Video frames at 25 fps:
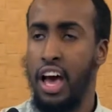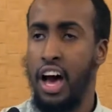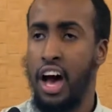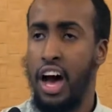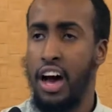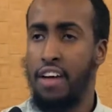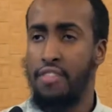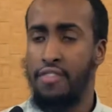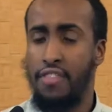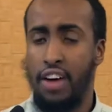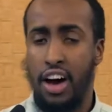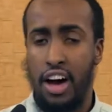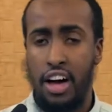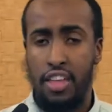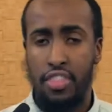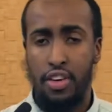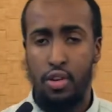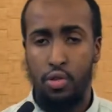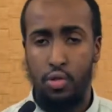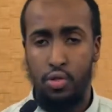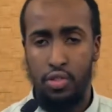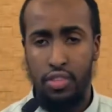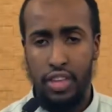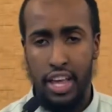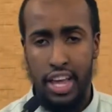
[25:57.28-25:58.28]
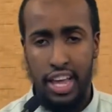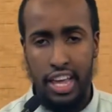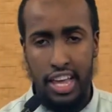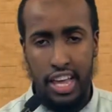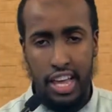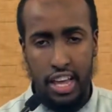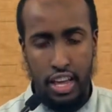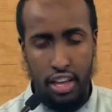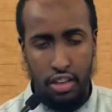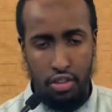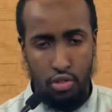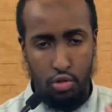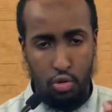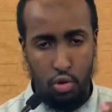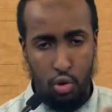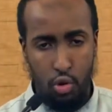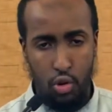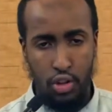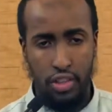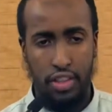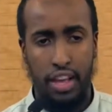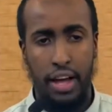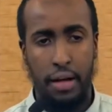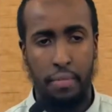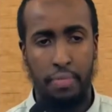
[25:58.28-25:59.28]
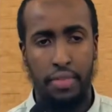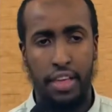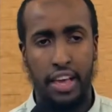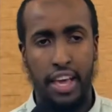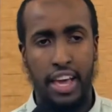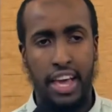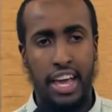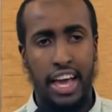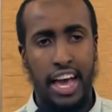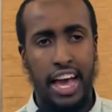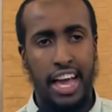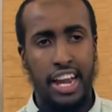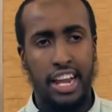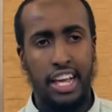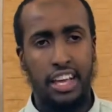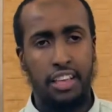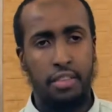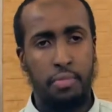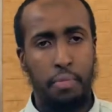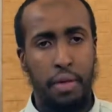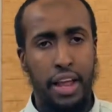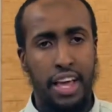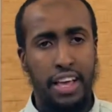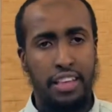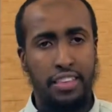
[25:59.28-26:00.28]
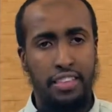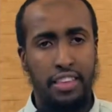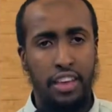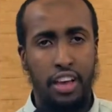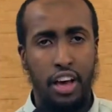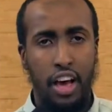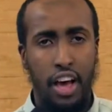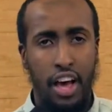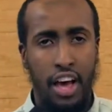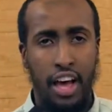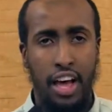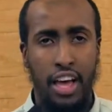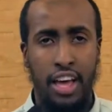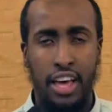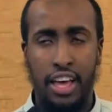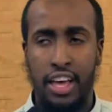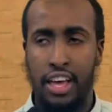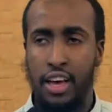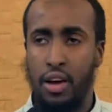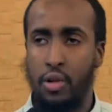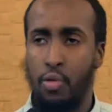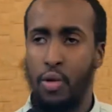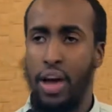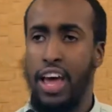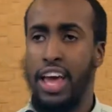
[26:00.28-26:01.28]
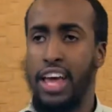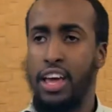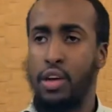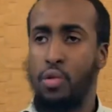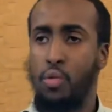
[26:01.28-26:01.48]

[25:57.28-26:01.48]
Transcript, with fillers: A father who's taking his daughter and he's placing her where he